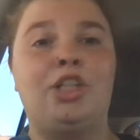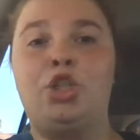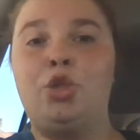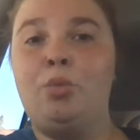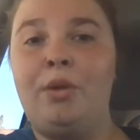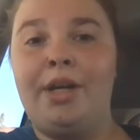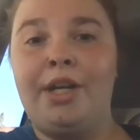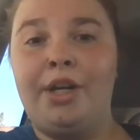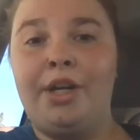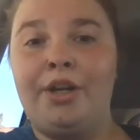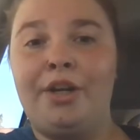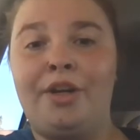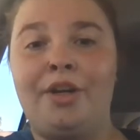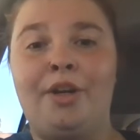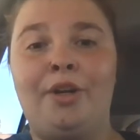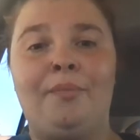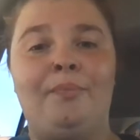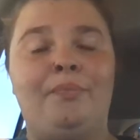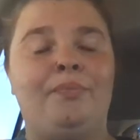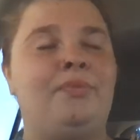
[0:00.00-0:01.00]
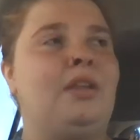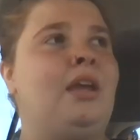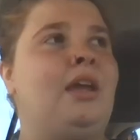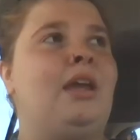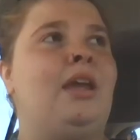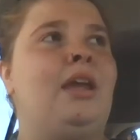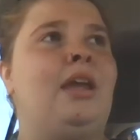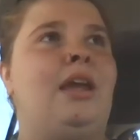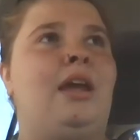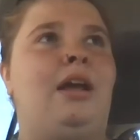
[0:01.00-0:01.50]
a Twitter,
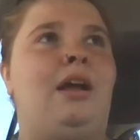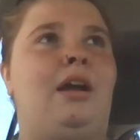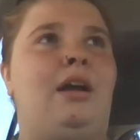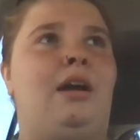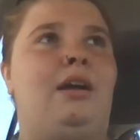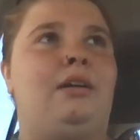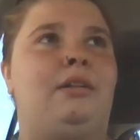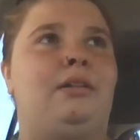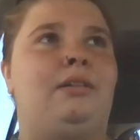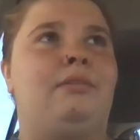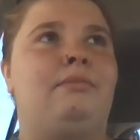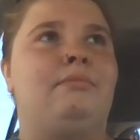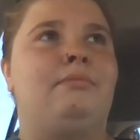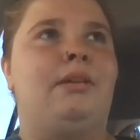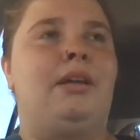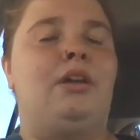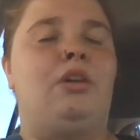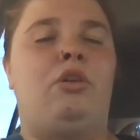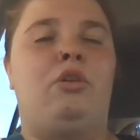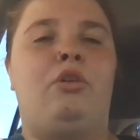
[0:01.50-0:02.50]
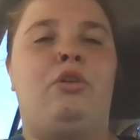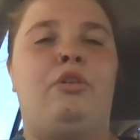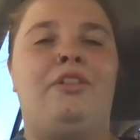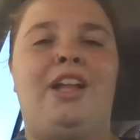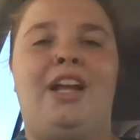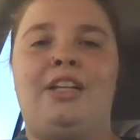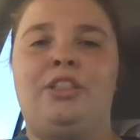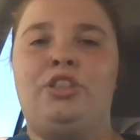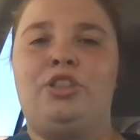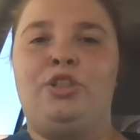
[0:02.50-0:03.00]
um, and all
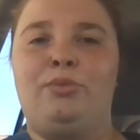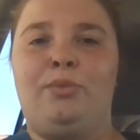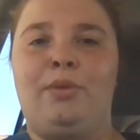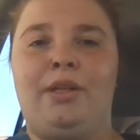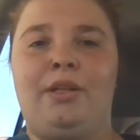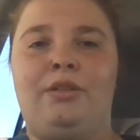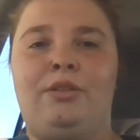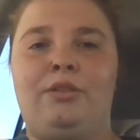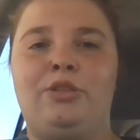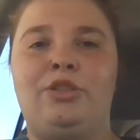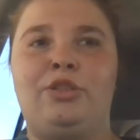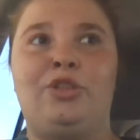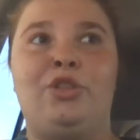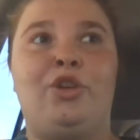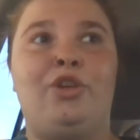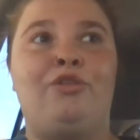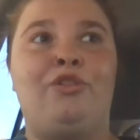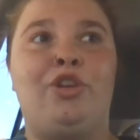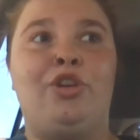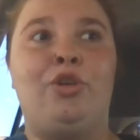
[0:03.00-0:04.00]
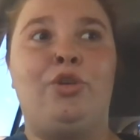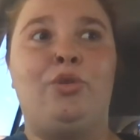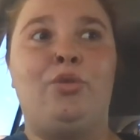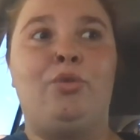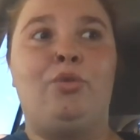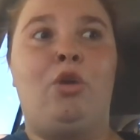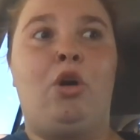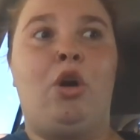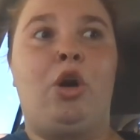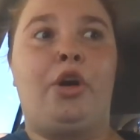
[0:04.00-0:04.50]
that should be also. if
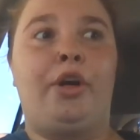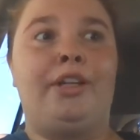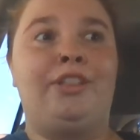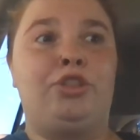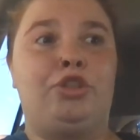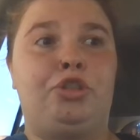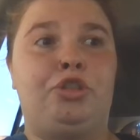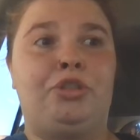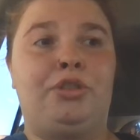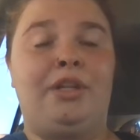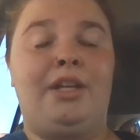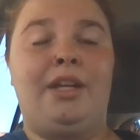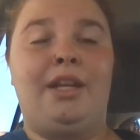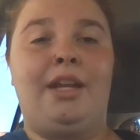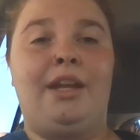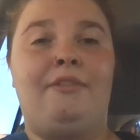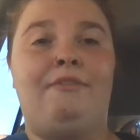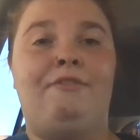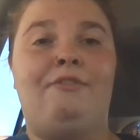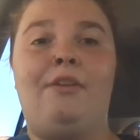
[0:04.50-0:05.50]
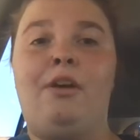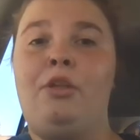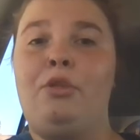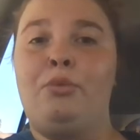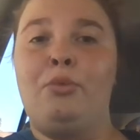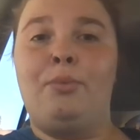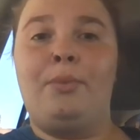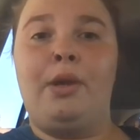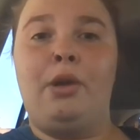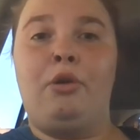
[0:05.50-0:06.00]
you are interested in
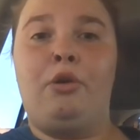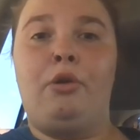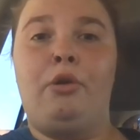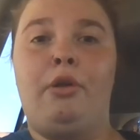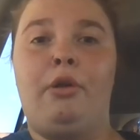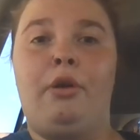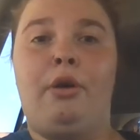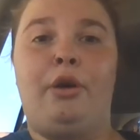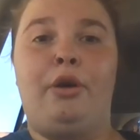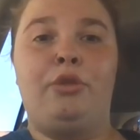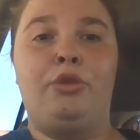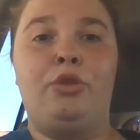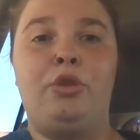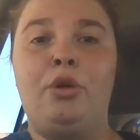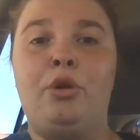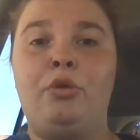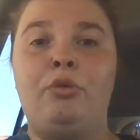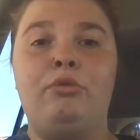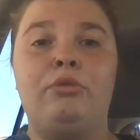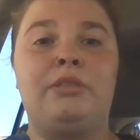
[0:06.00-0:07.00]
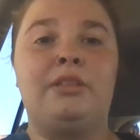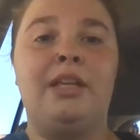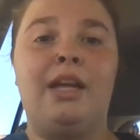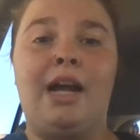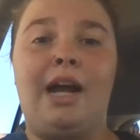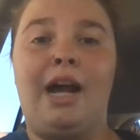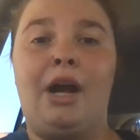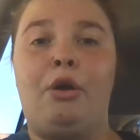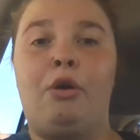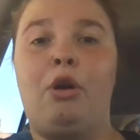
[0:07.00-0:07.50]
following me on those,
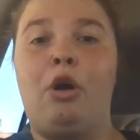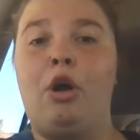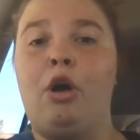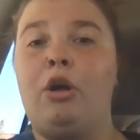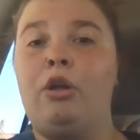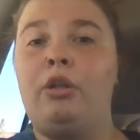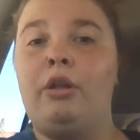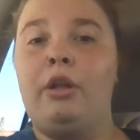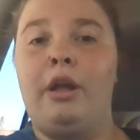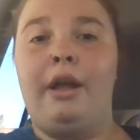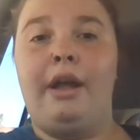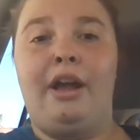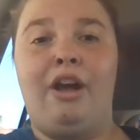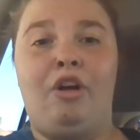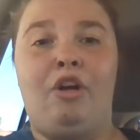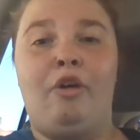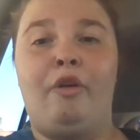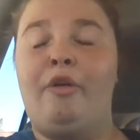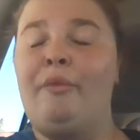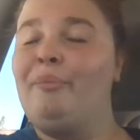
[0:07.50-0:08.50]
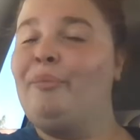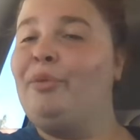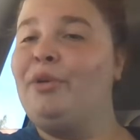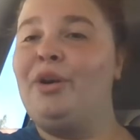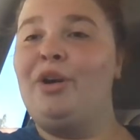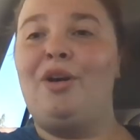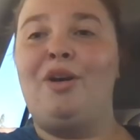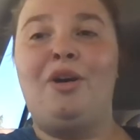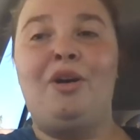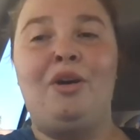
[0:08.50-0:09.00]
I'll, I'll put
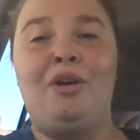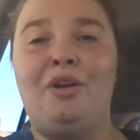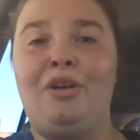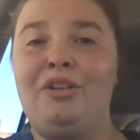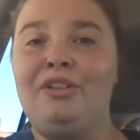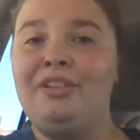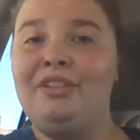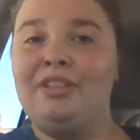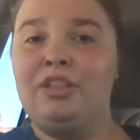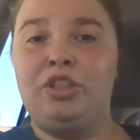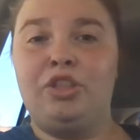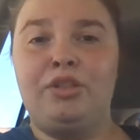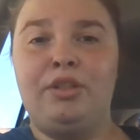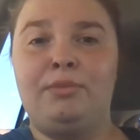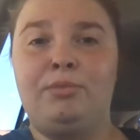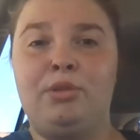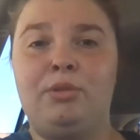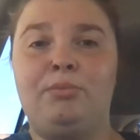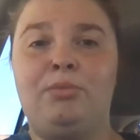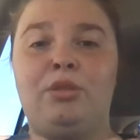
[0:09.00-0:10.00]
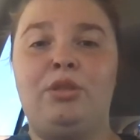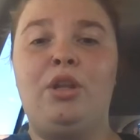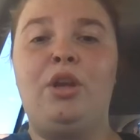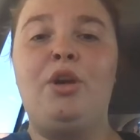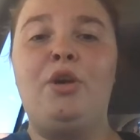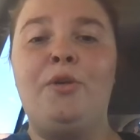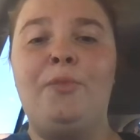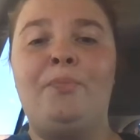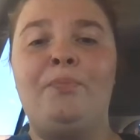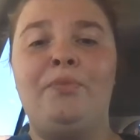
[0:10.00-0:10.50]
it all in the description
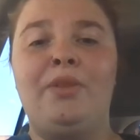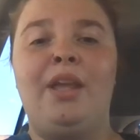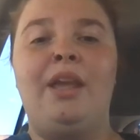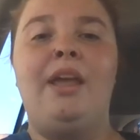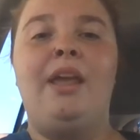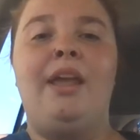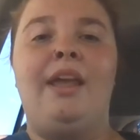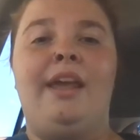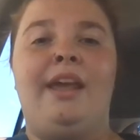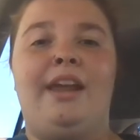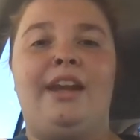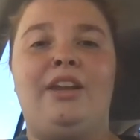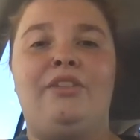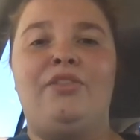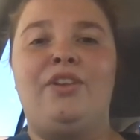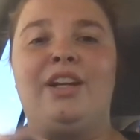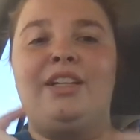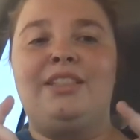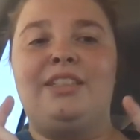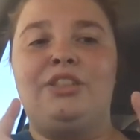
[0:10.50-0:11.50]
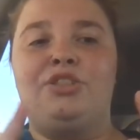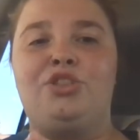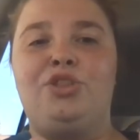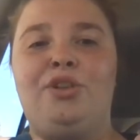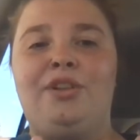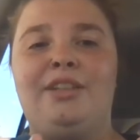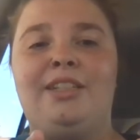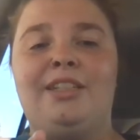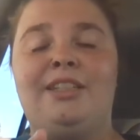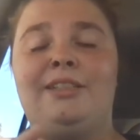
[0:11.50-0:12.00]
below. And if you guys
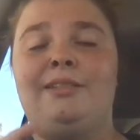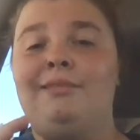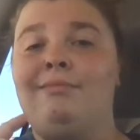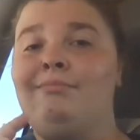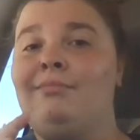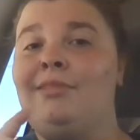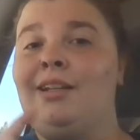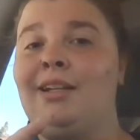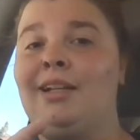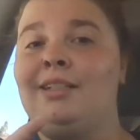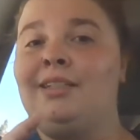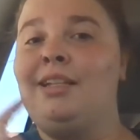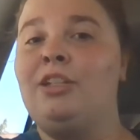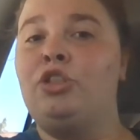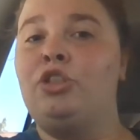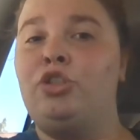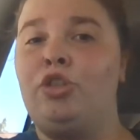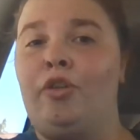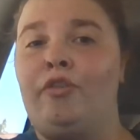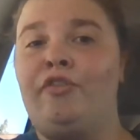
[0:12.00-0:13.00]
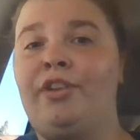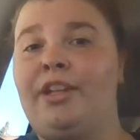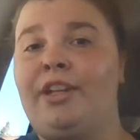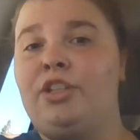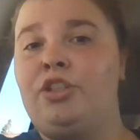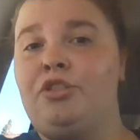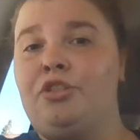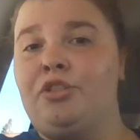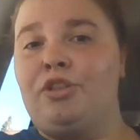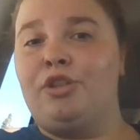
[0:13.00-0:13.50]
enjoy this, like I said, don't forget
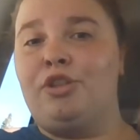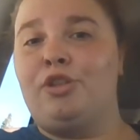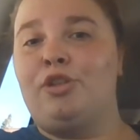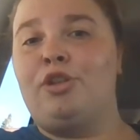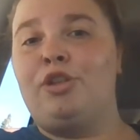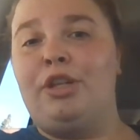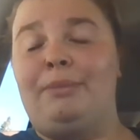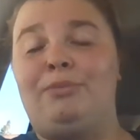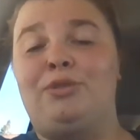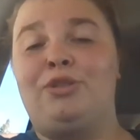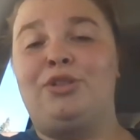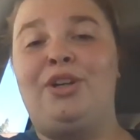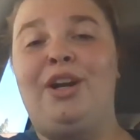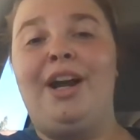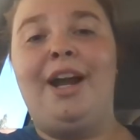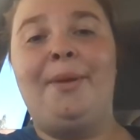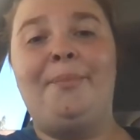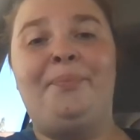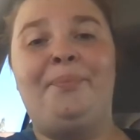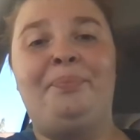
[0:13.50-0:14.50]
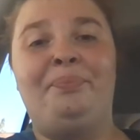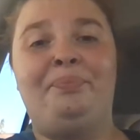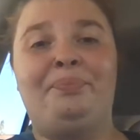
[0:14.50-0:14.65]
to subscribe